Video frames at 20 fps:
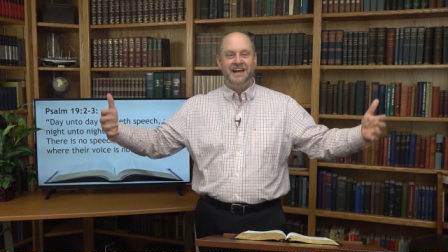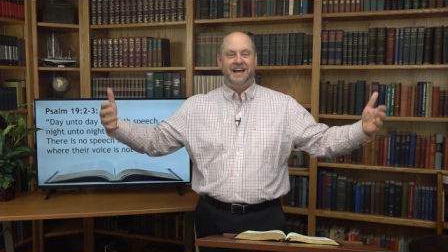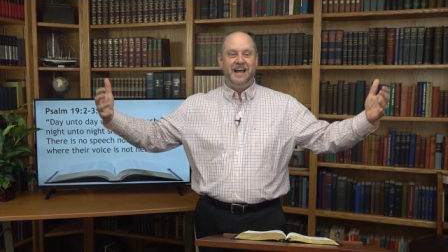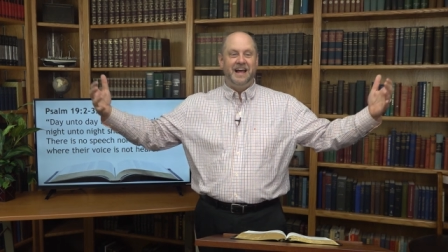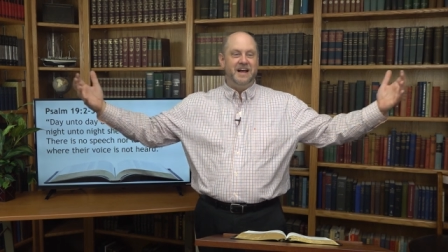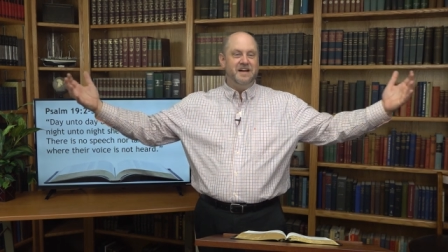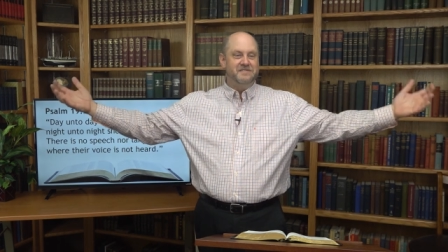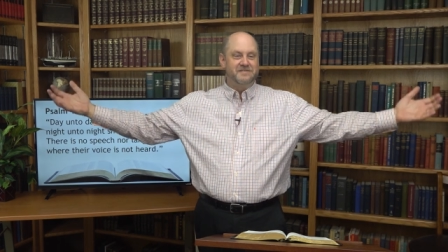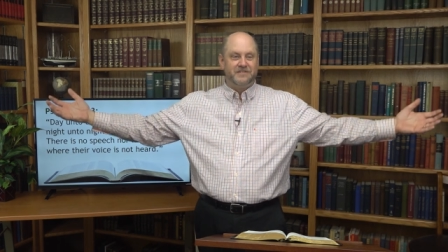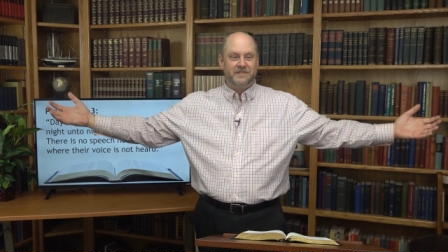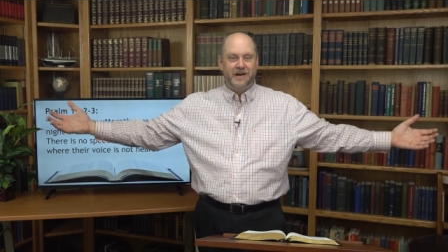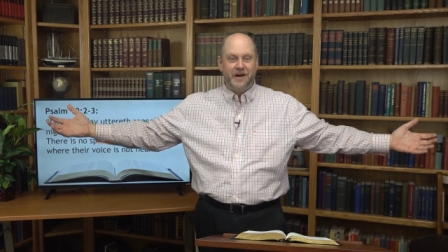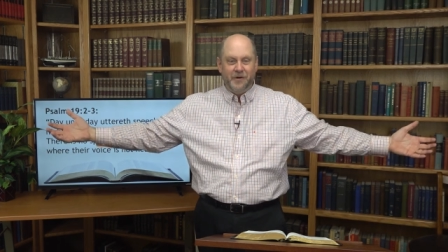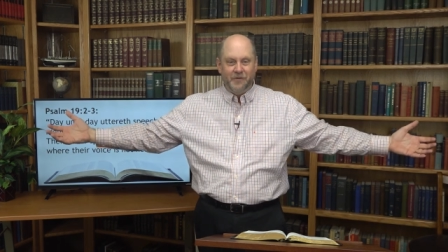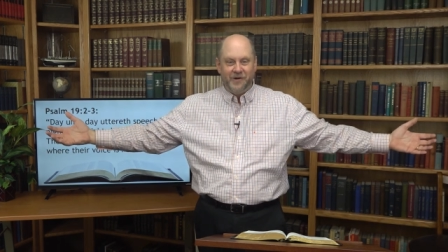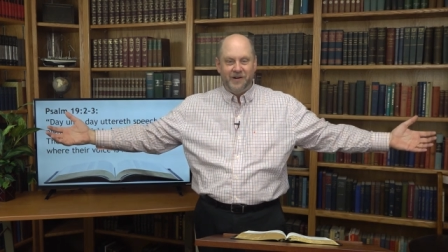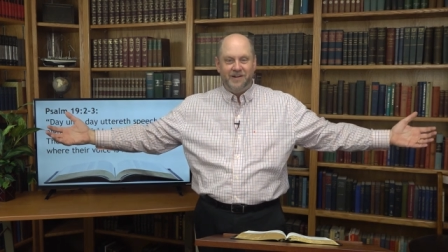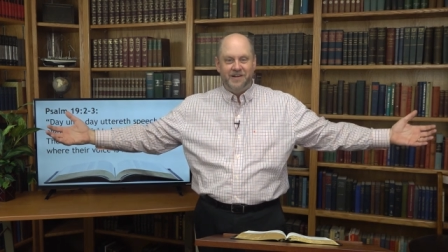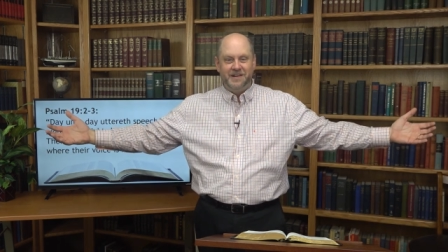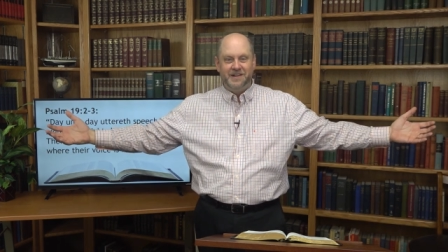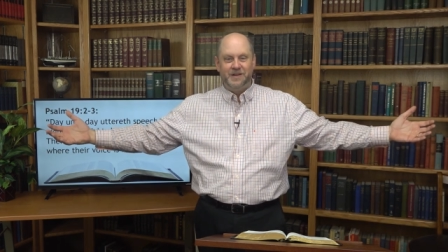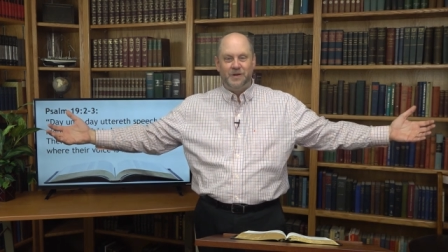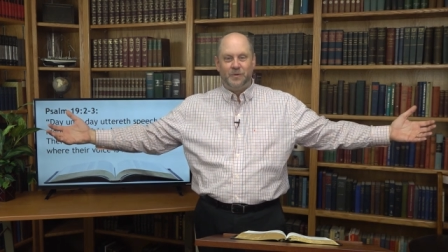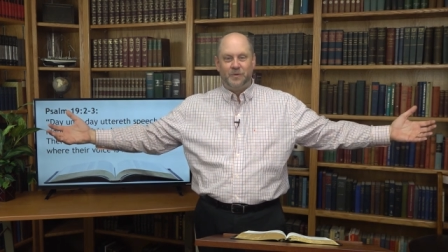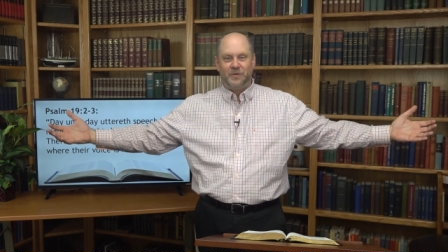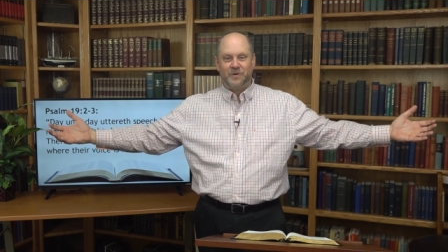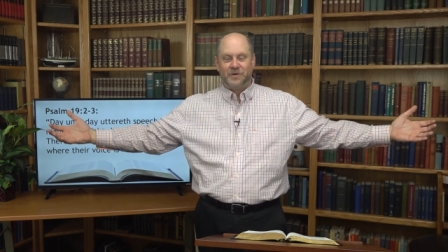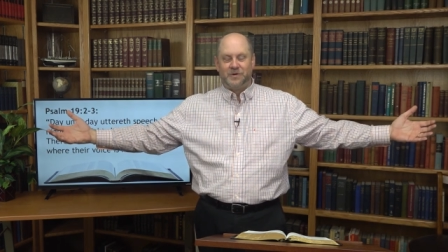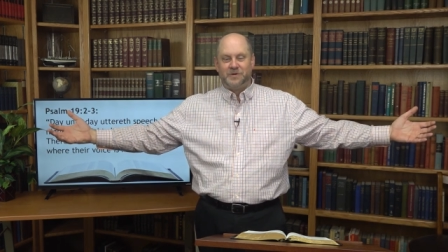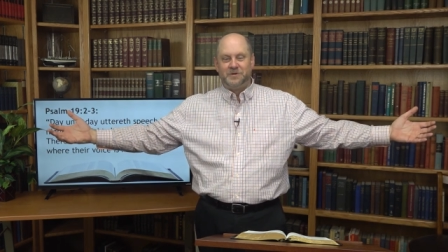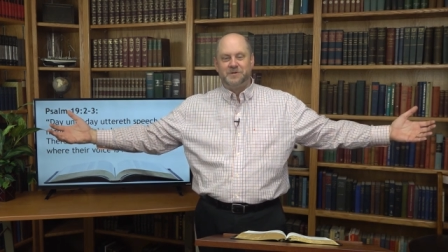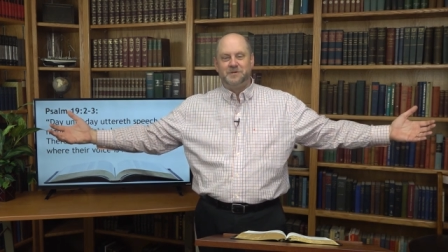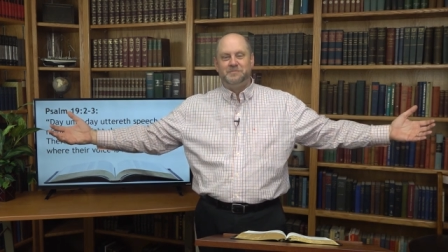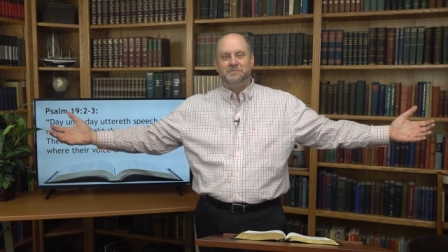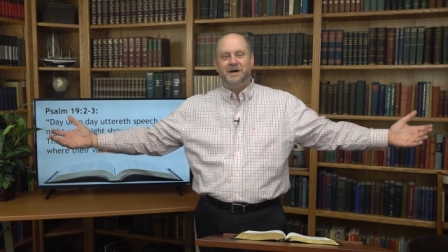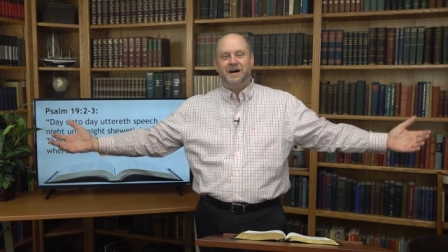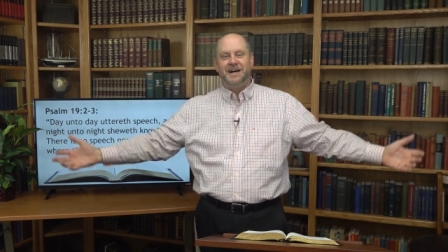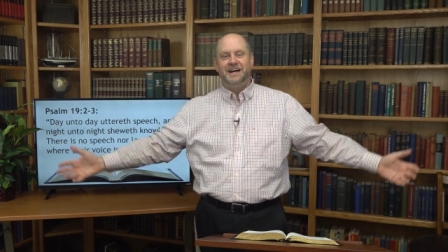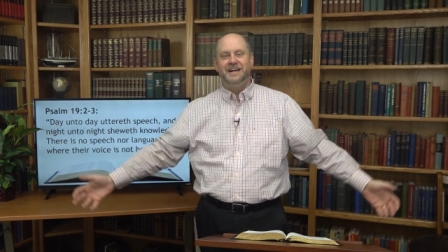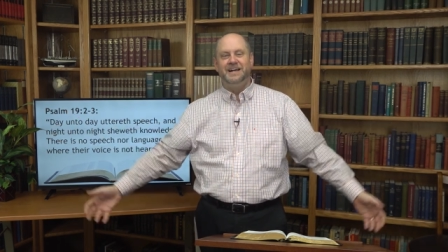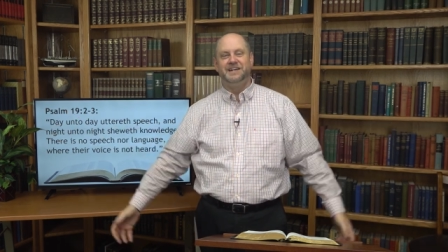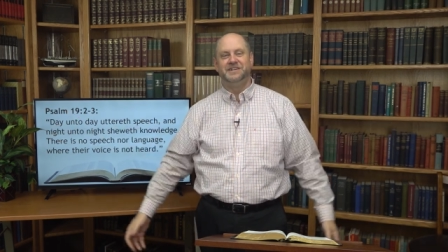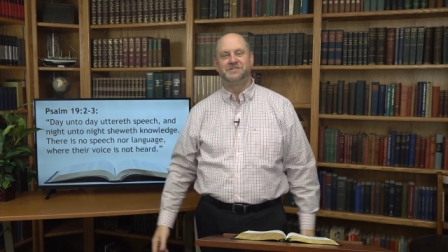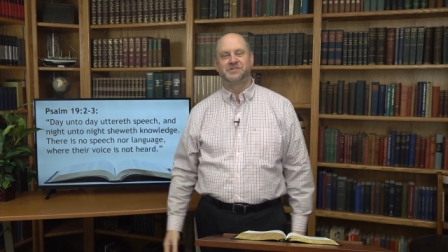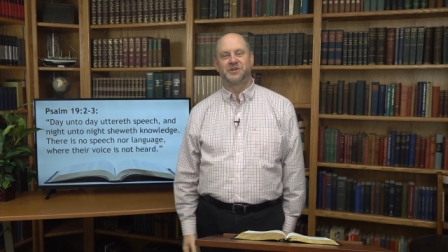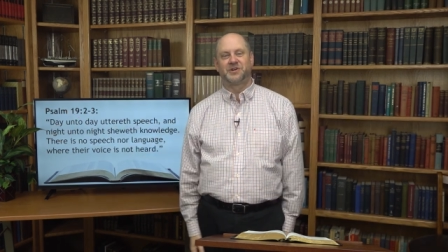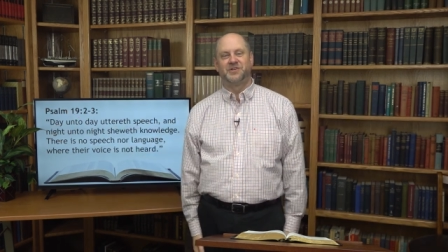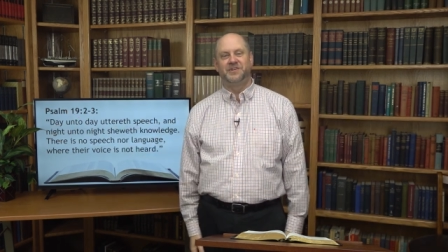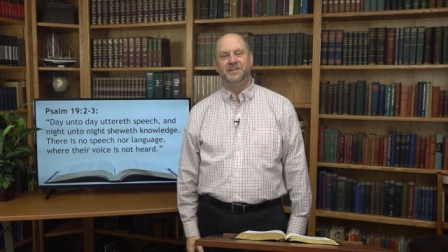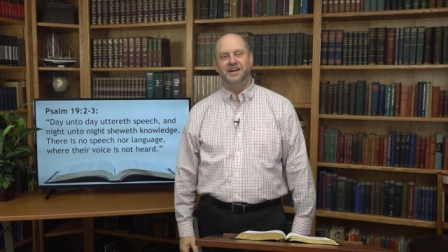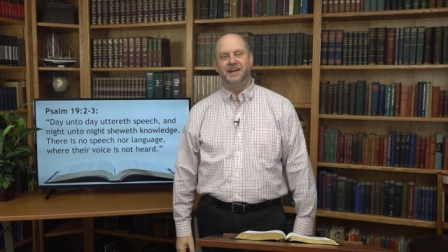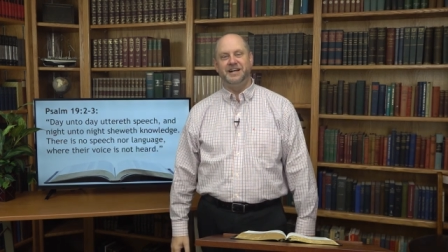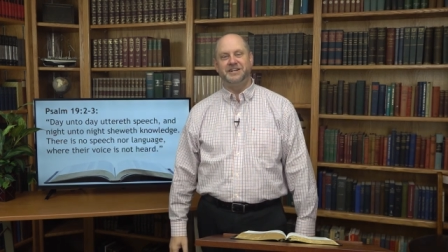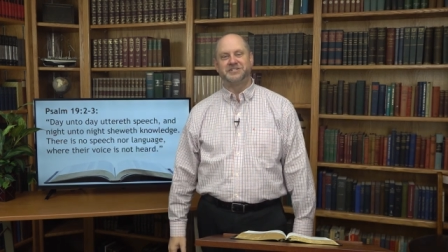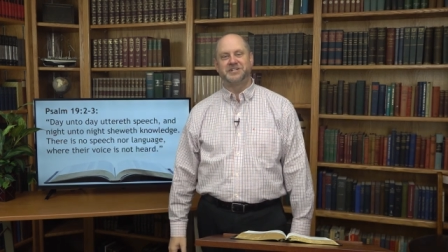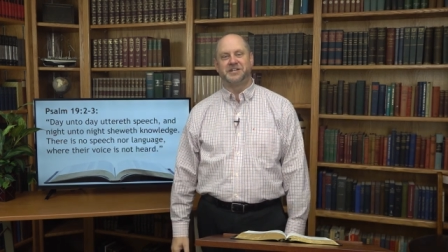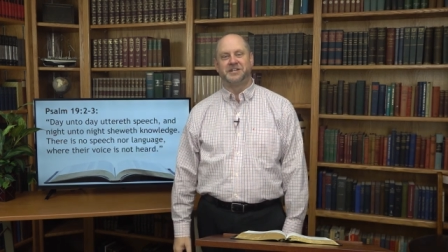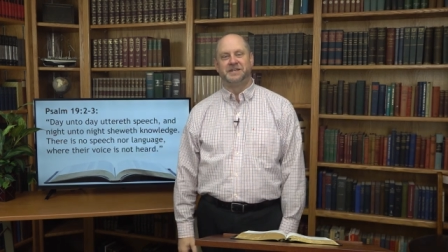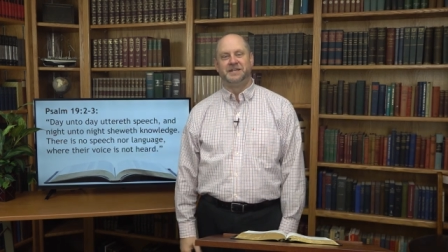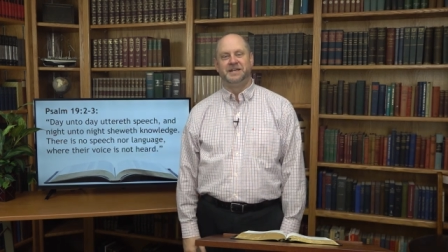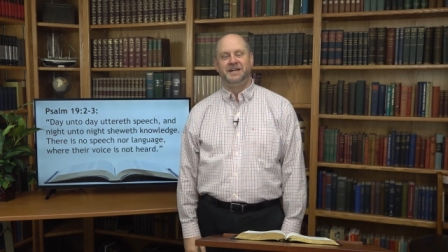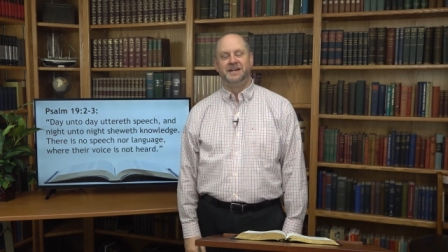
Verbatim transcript: everywhere in the world by His creation.